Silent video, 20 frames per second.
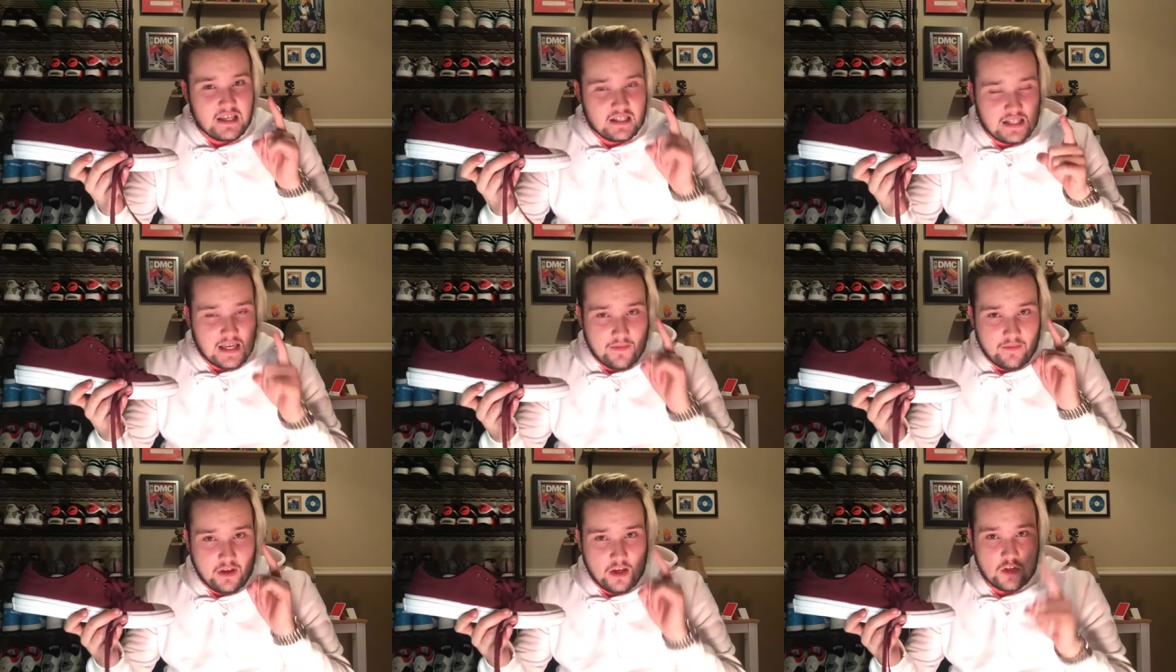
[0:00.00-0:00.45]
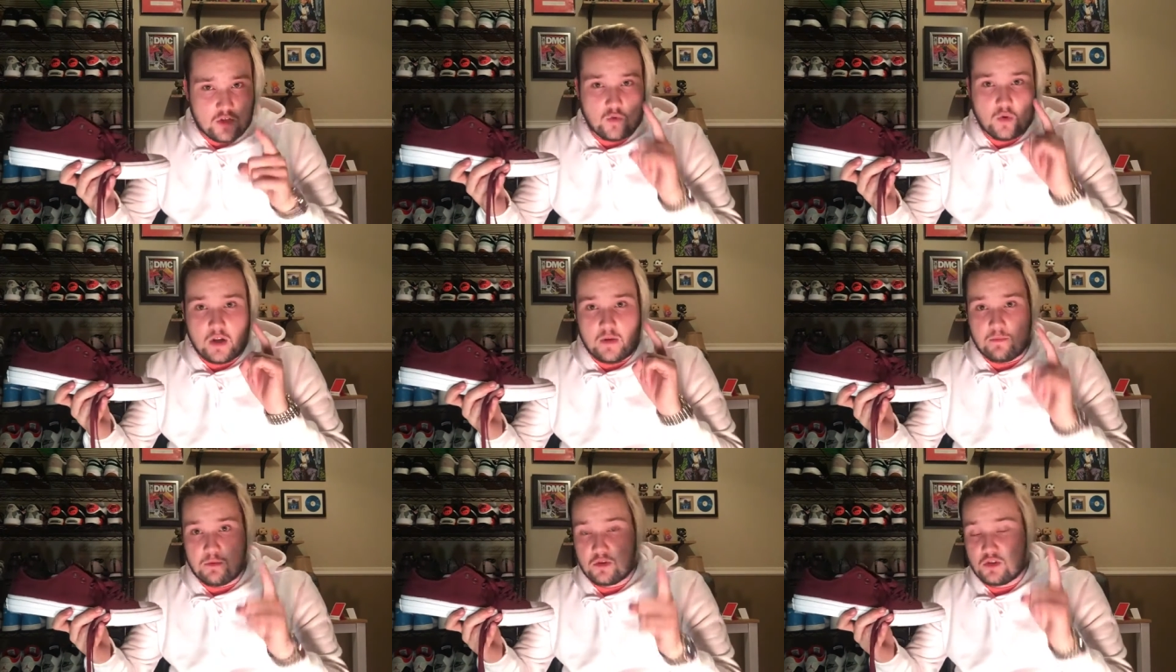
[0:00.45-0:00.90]
is having a
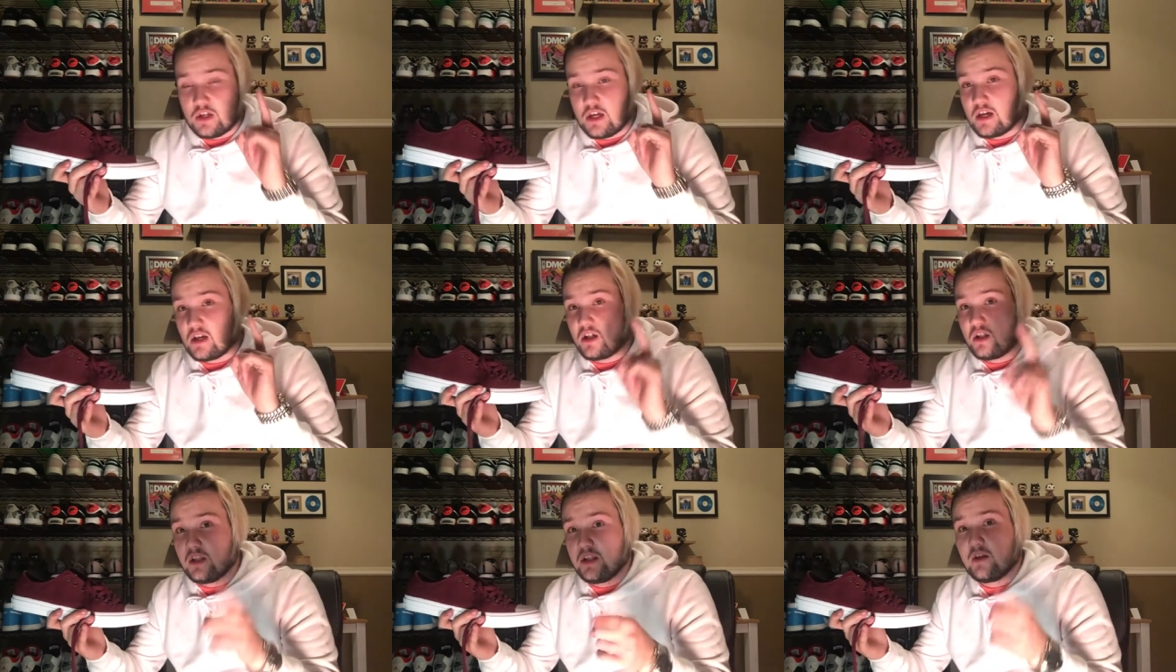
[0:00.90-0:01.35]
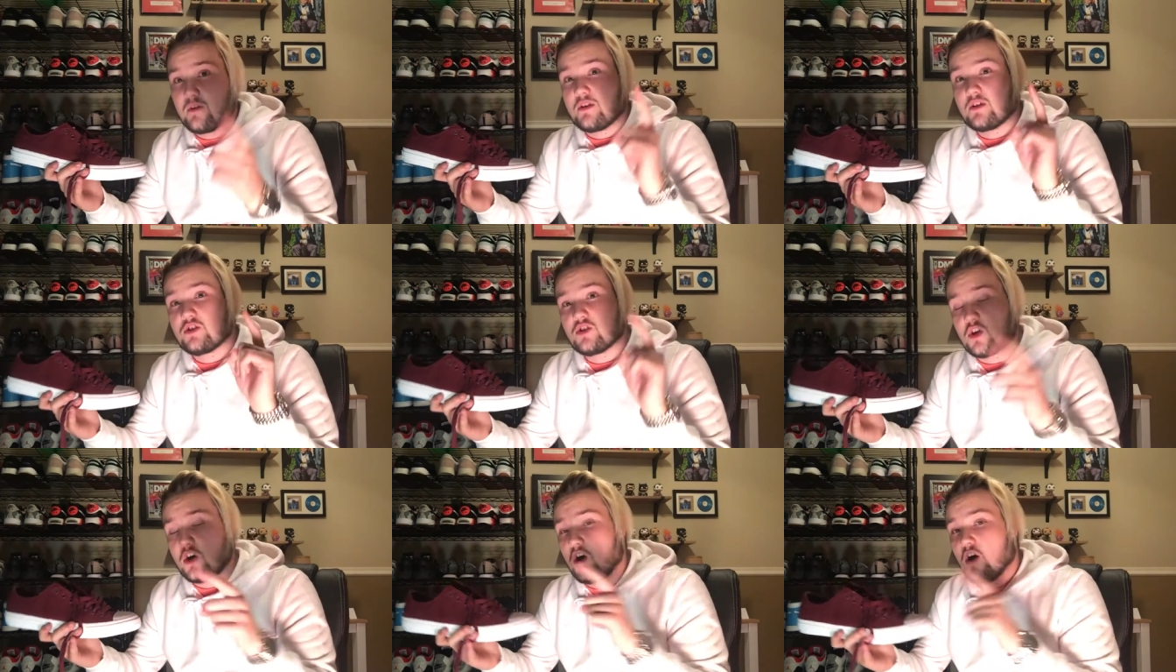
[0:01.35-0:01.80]
20%
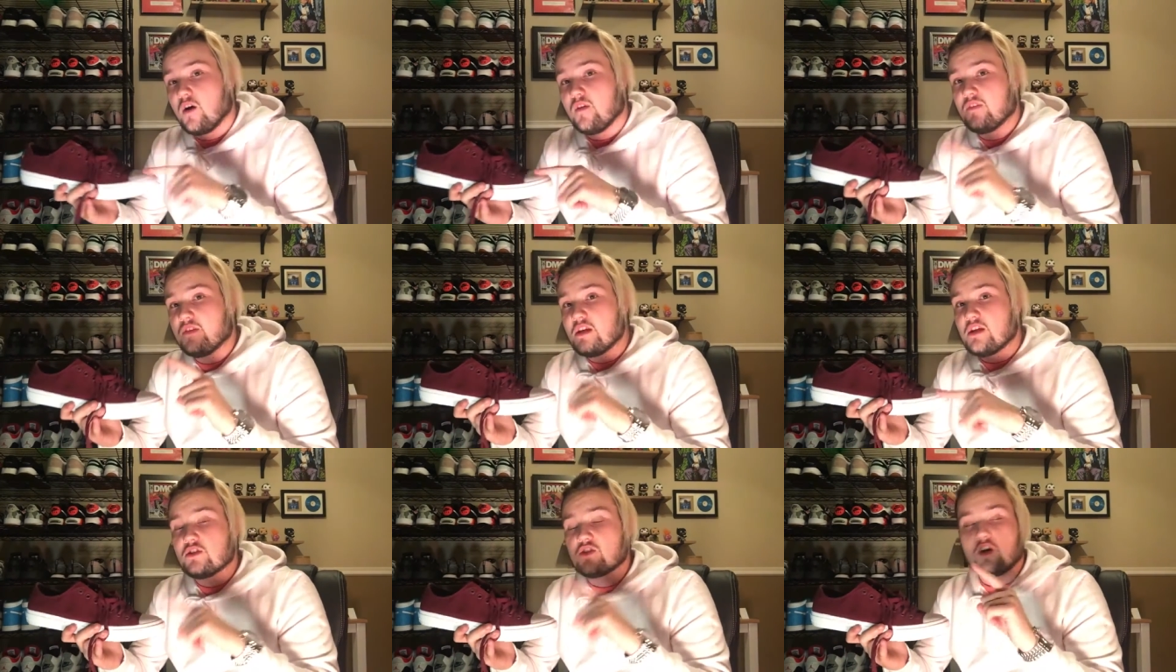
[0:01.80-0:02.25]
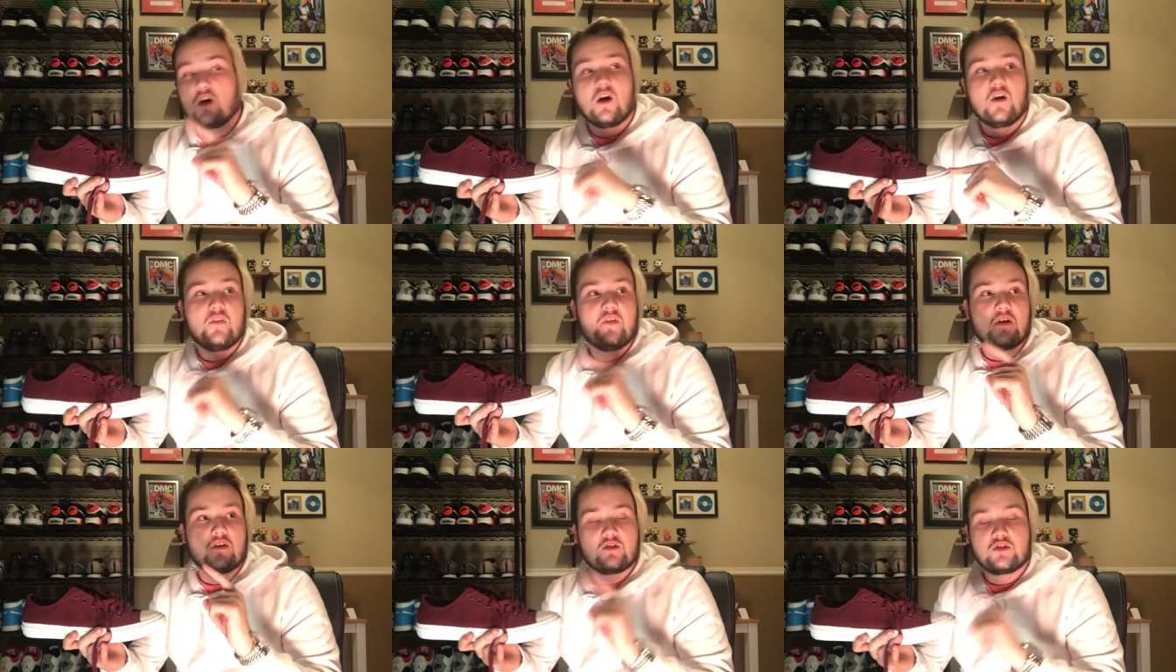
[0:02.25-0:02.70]
clearance on these
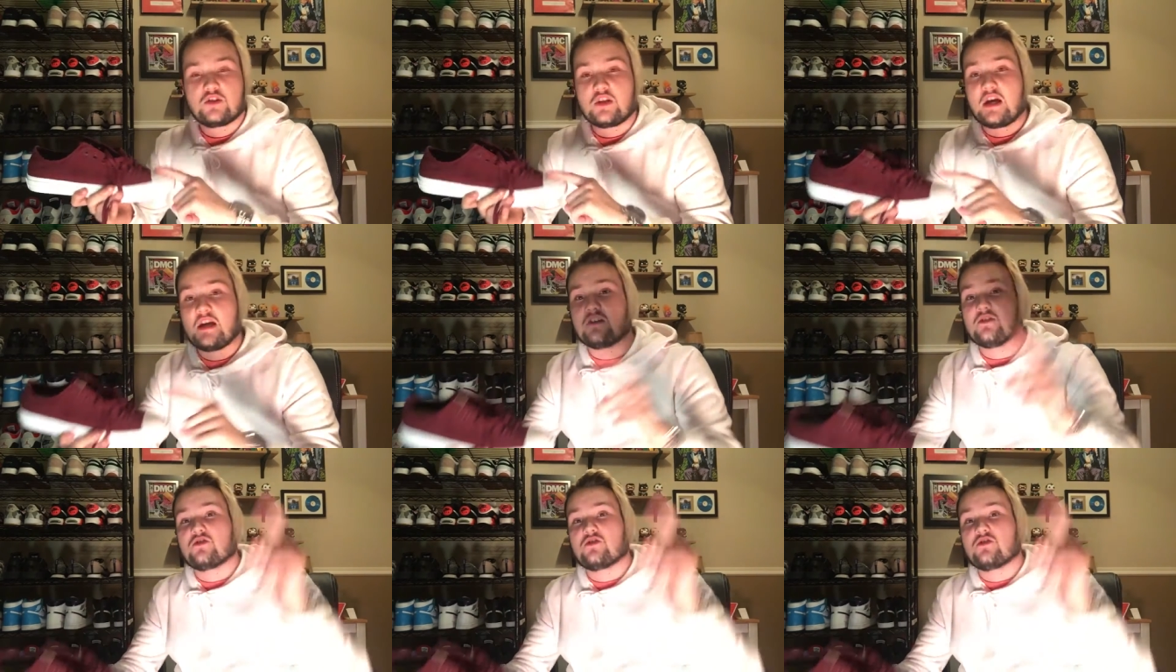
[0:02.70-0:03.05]
on their site.